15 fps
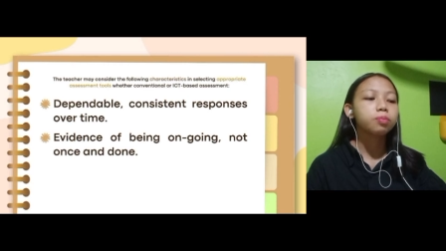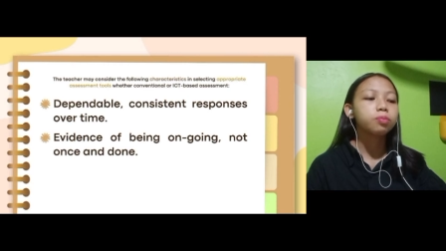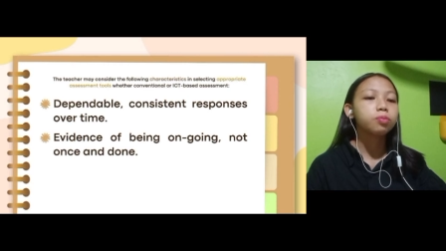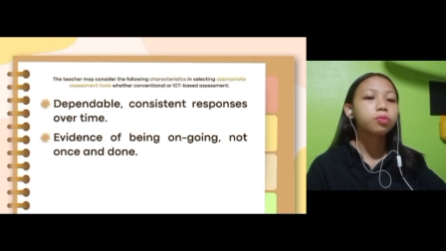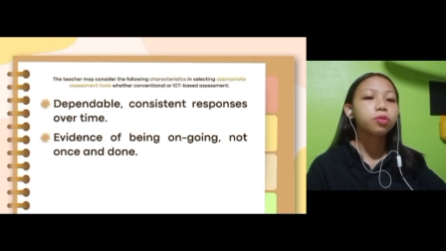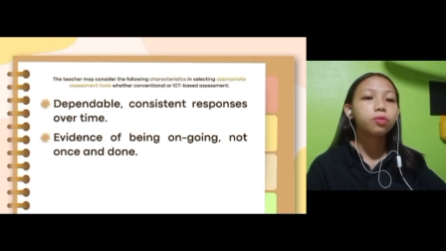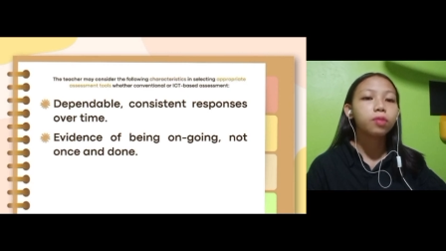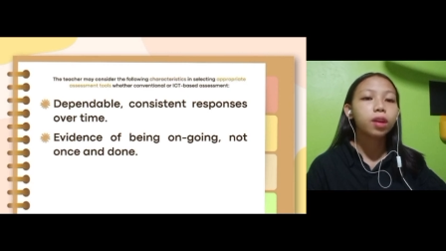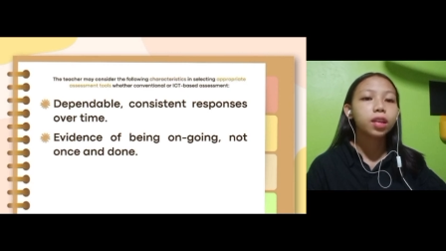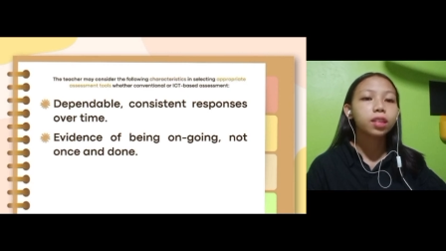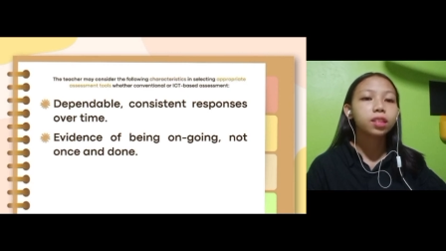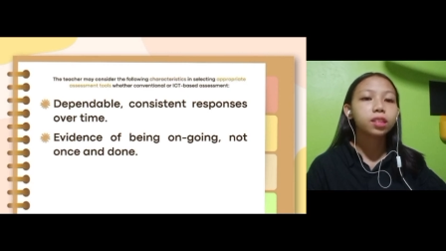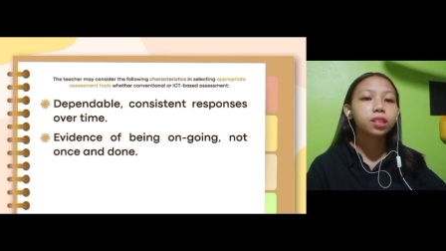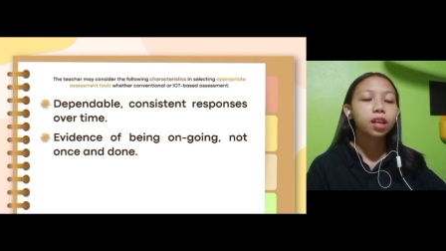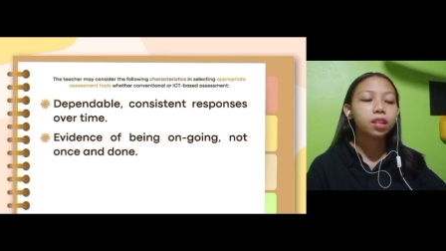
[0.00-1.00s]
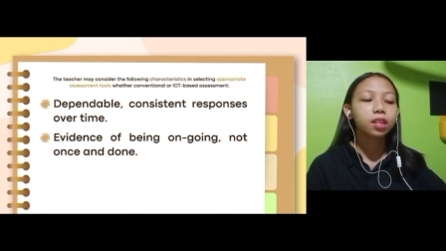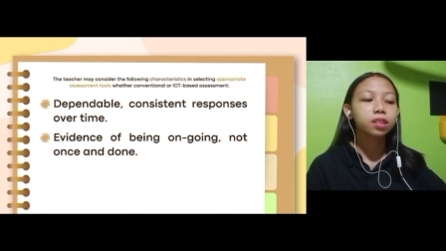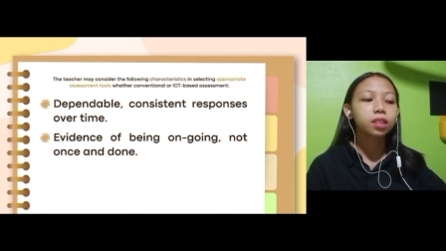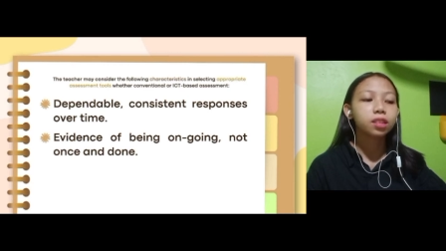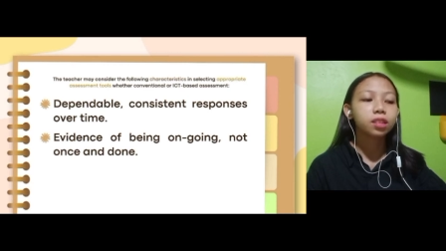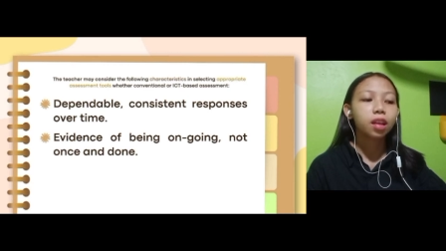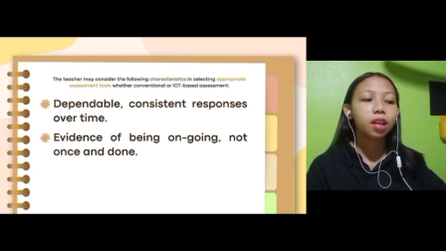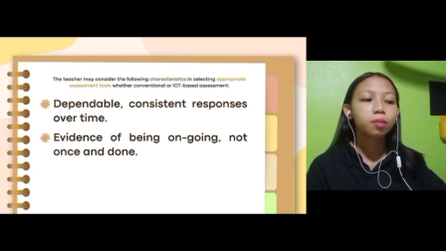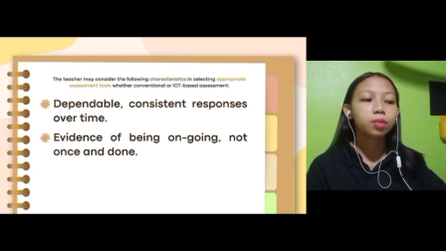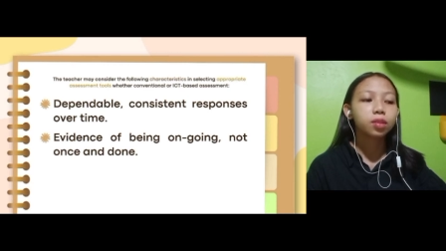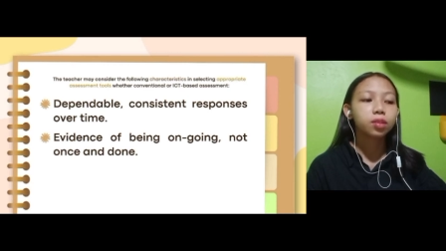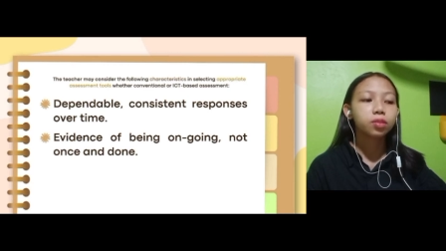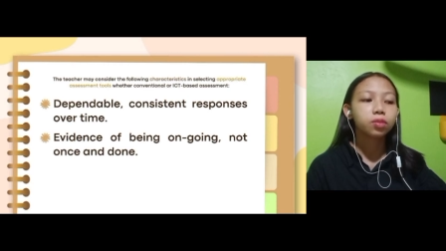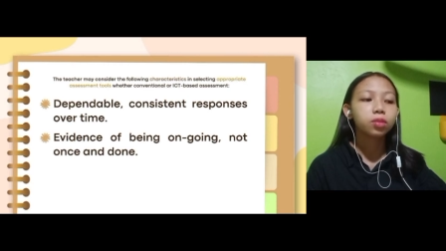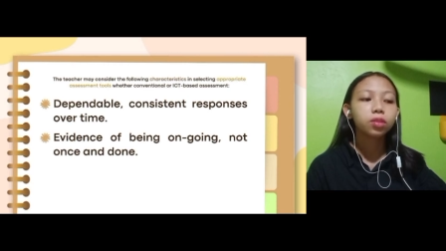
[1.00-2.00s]
provides us the same
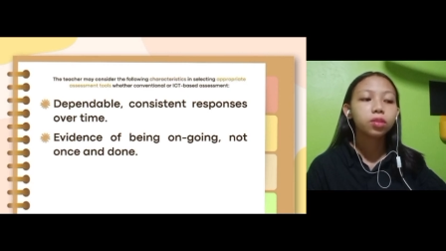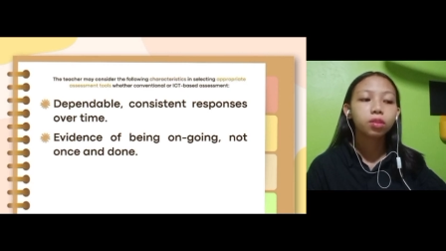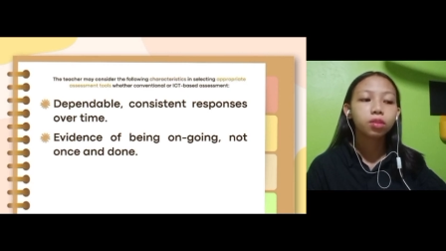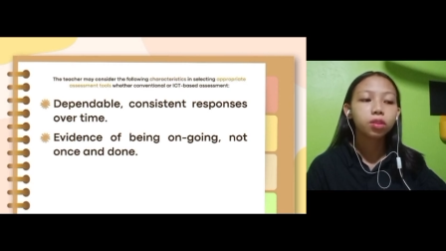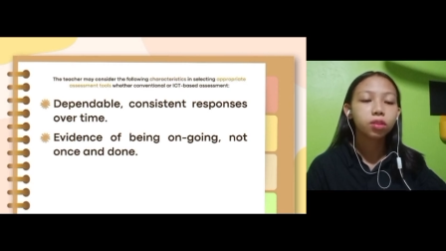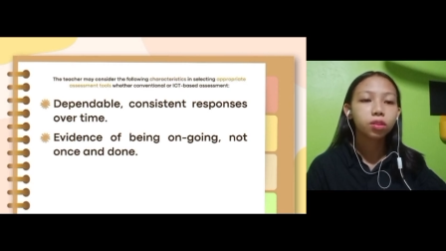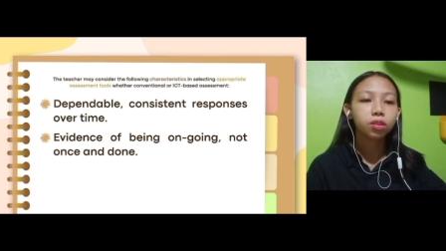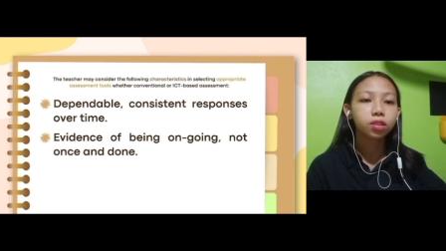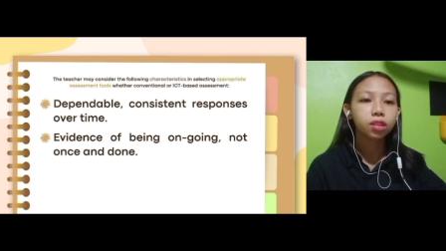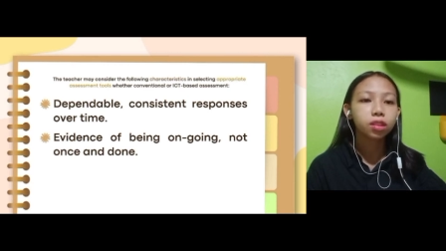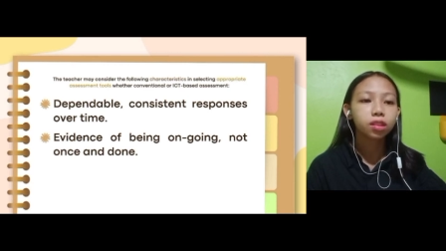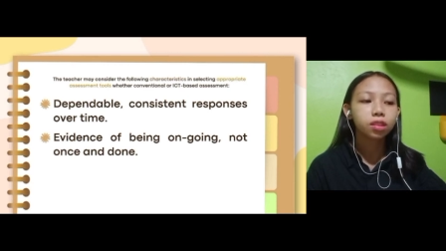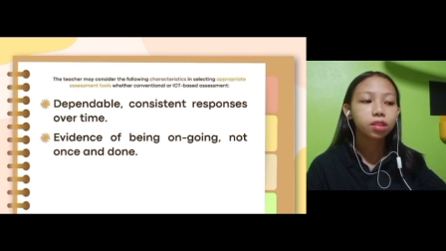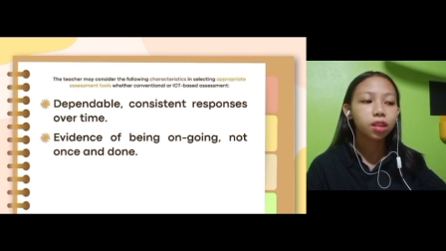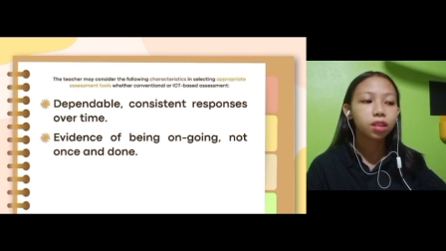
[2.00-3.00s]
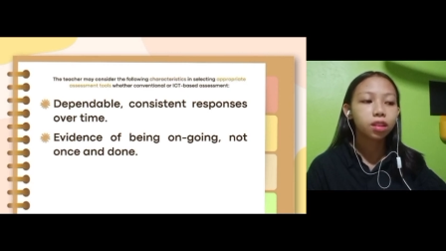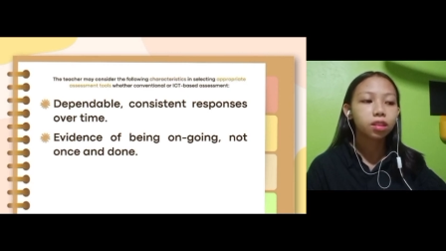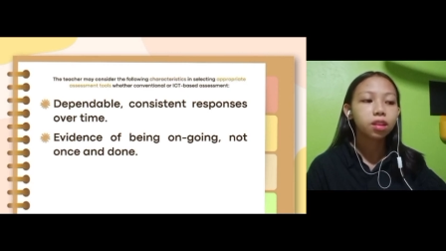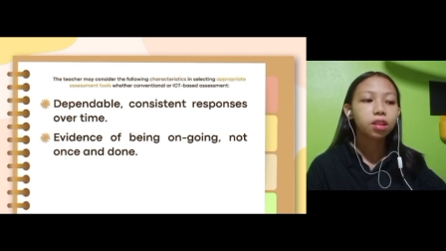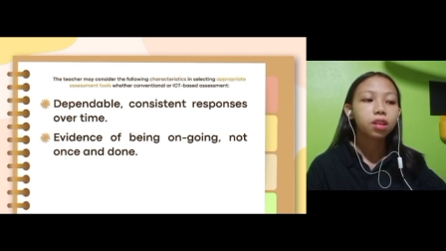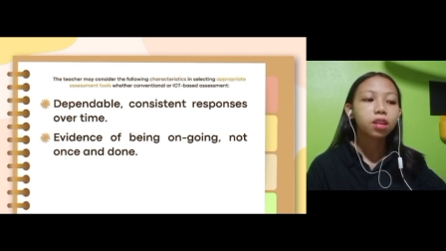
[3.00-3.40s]
result or consistent